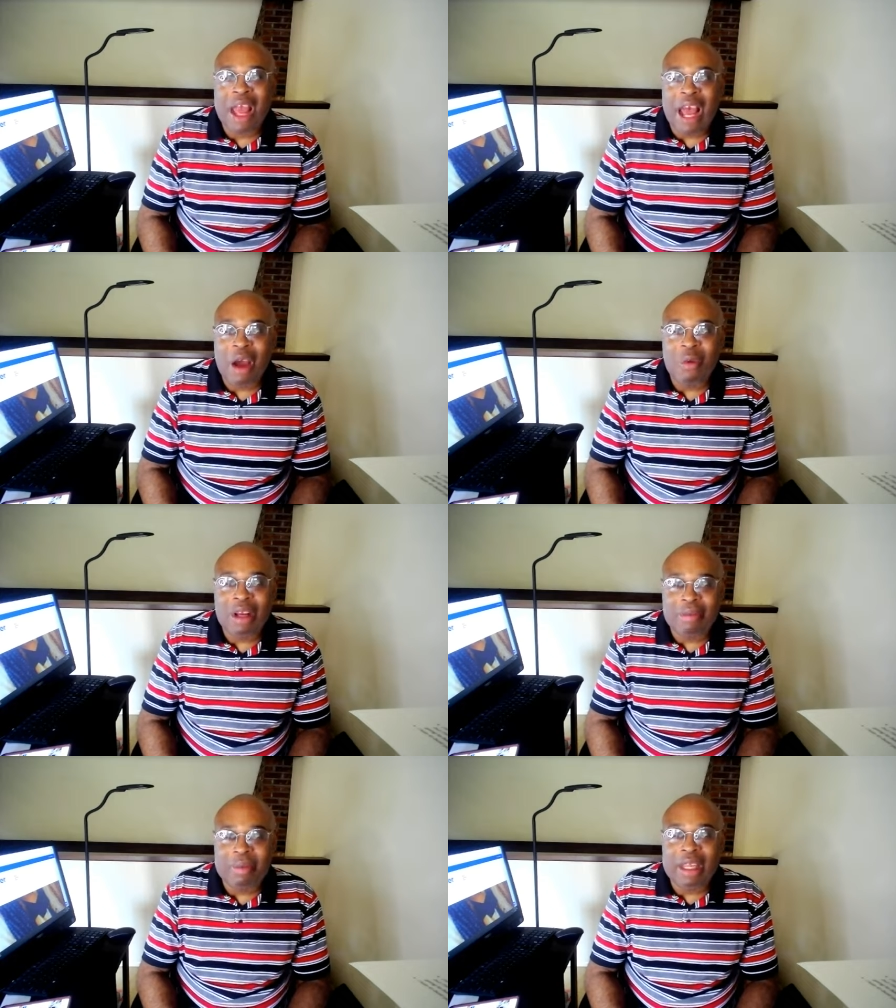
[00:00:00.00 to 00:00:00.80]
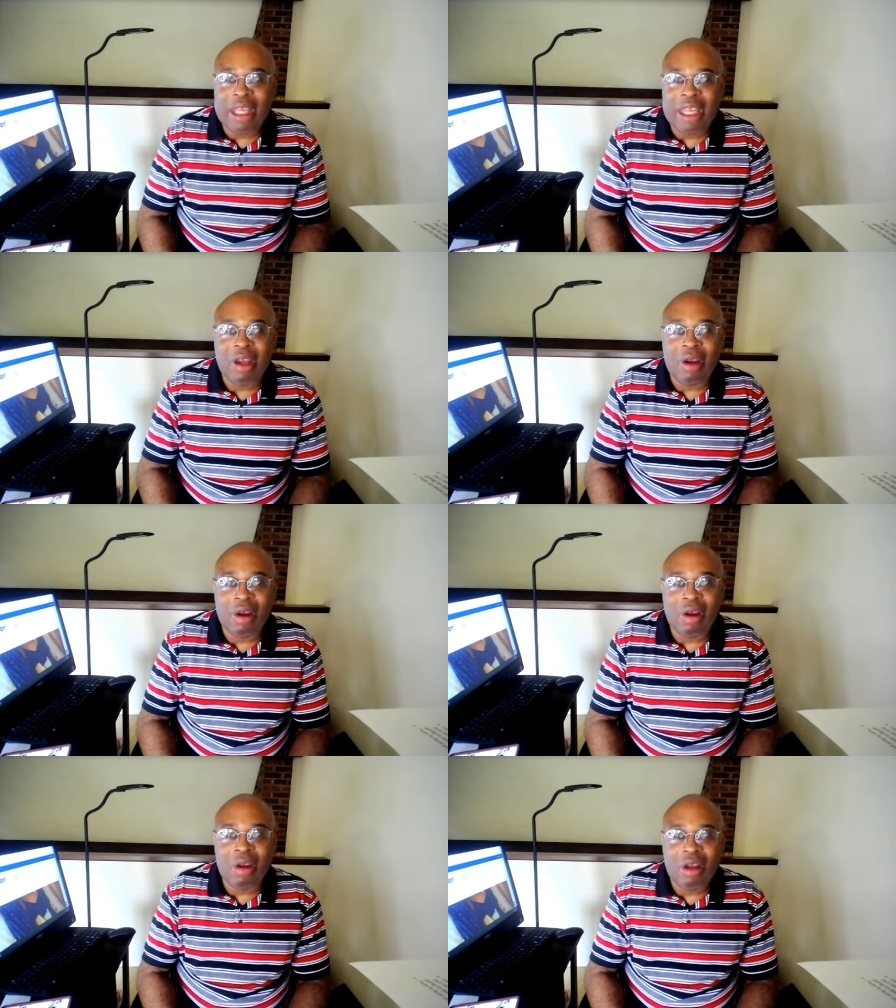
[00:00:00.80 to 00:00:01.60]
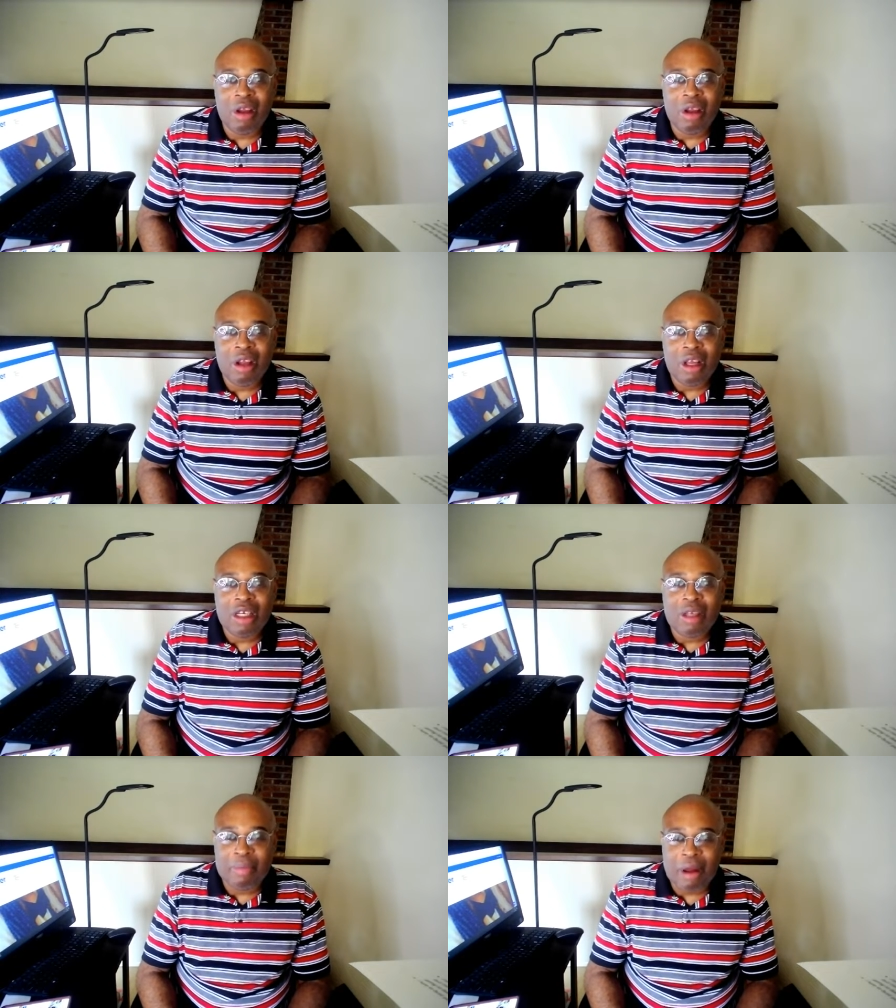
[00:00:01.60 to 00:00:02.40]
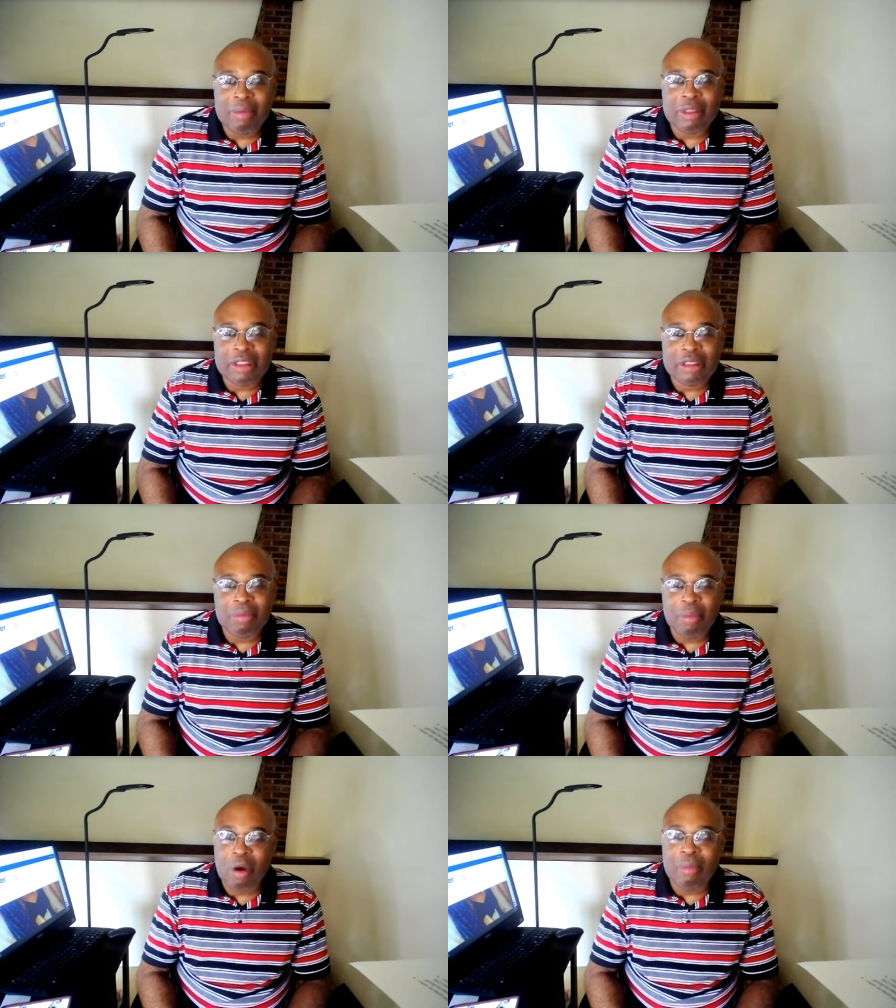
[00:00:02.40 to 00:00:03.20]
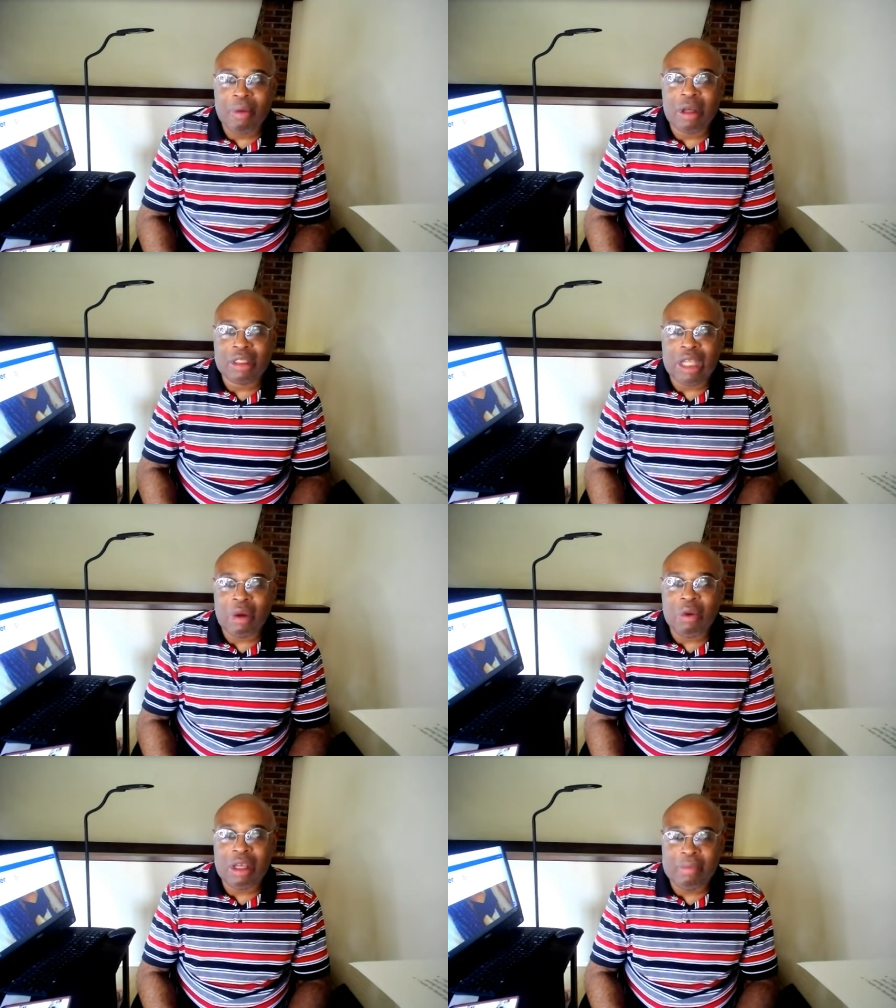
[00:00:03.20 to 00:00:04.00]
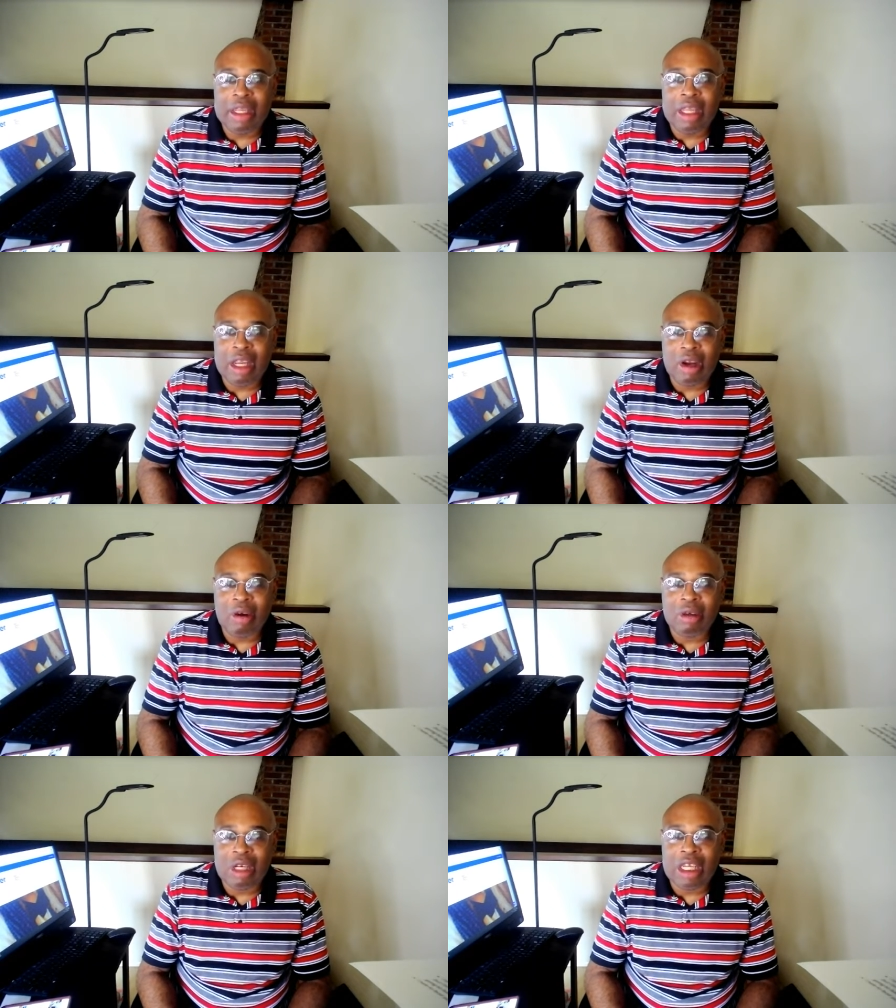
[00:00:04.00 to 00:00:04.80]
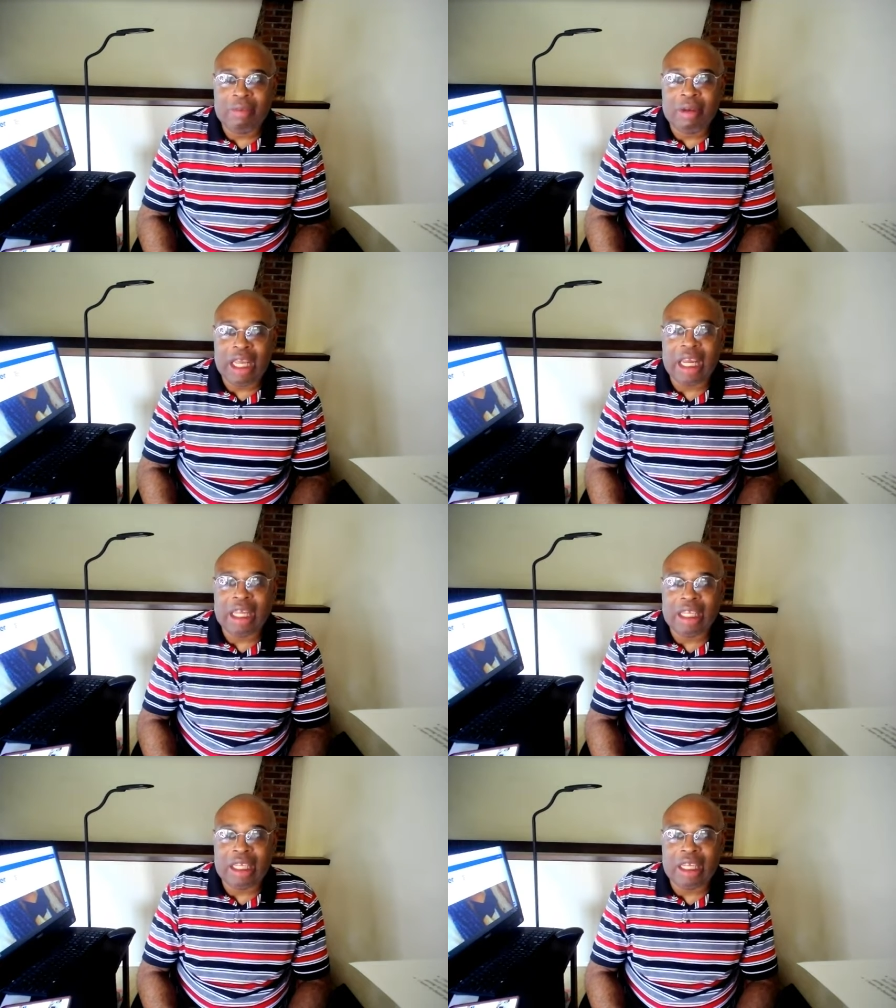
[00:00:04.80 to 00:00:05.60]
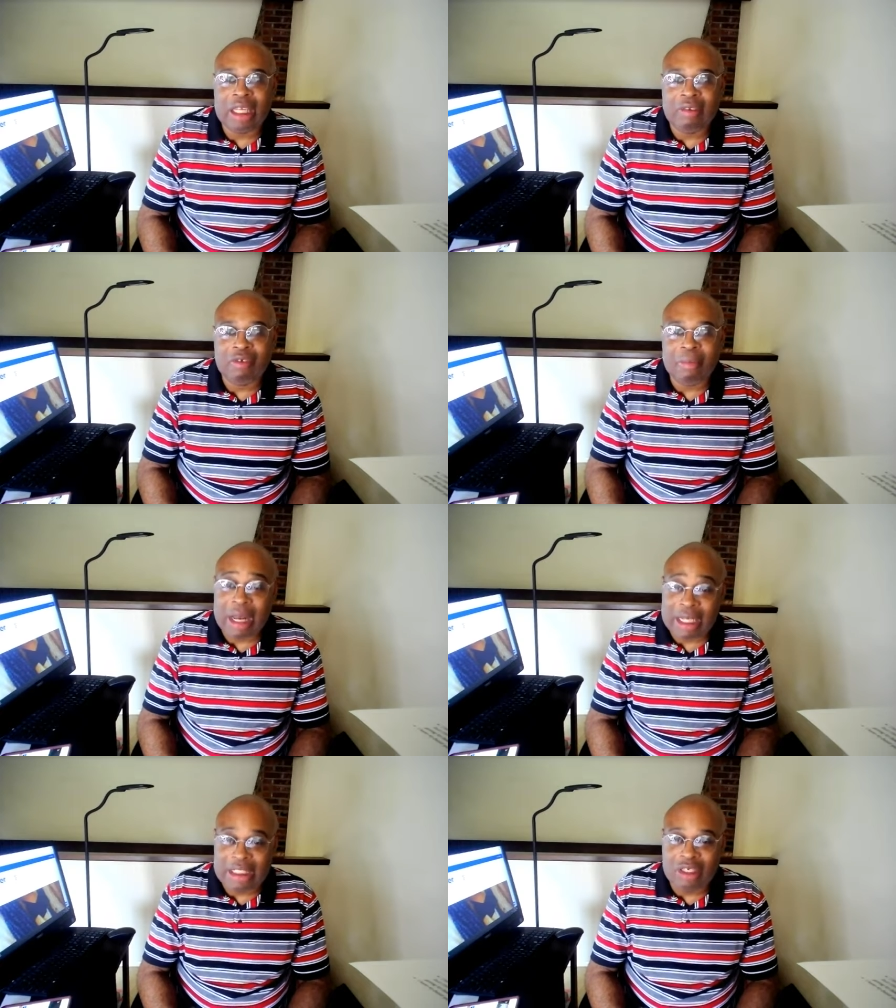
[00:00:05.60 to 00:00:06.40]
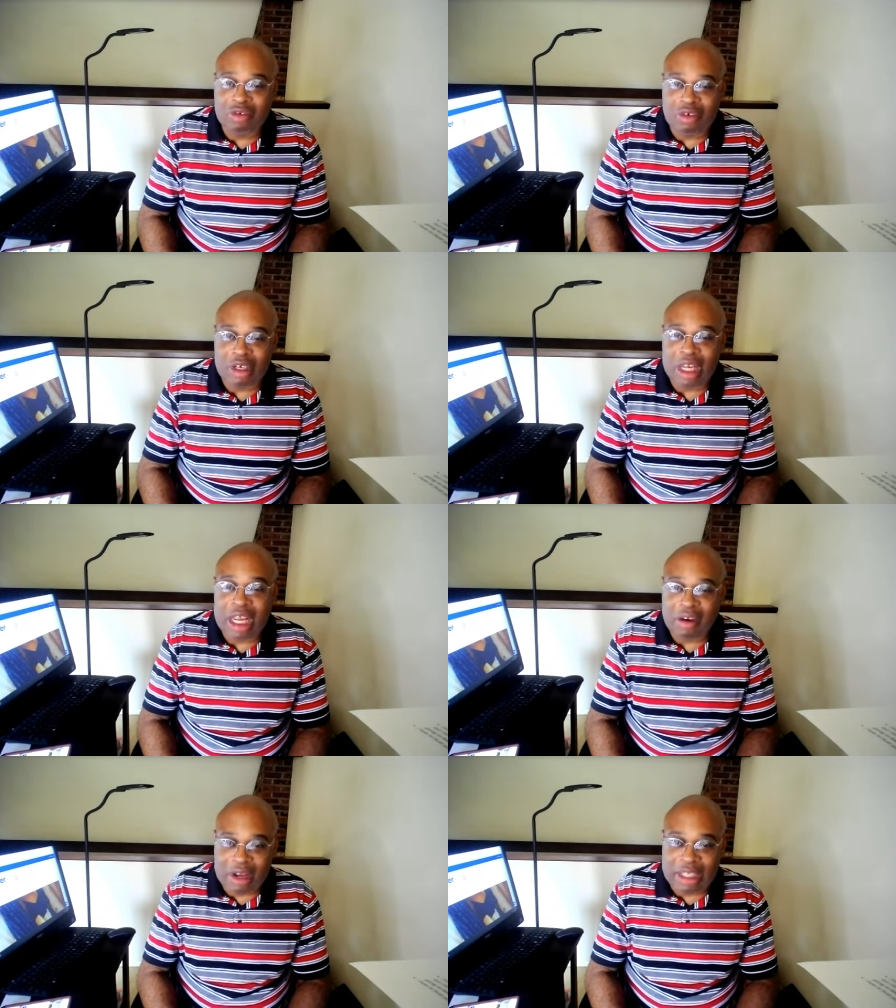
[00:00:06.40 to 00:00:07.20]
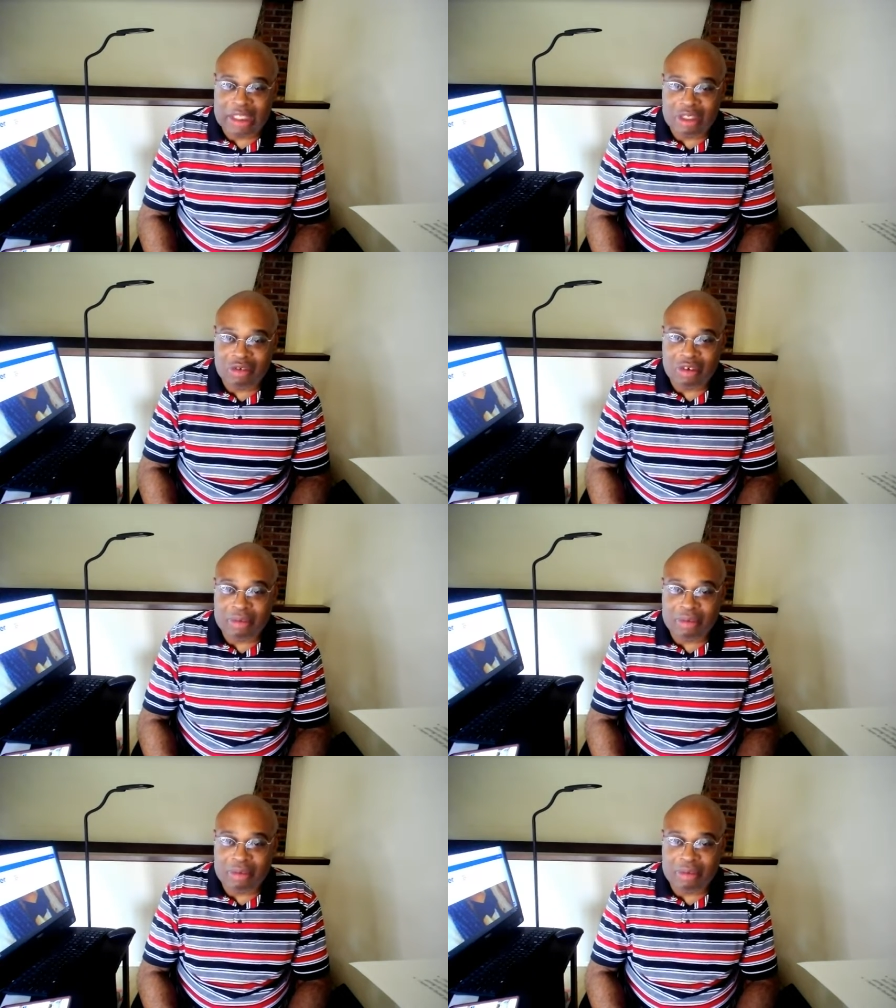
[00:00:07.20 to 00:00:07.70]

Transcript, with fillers: I want to be here to publish more books. I want to be here to leave a legacy for my children and grandchildren.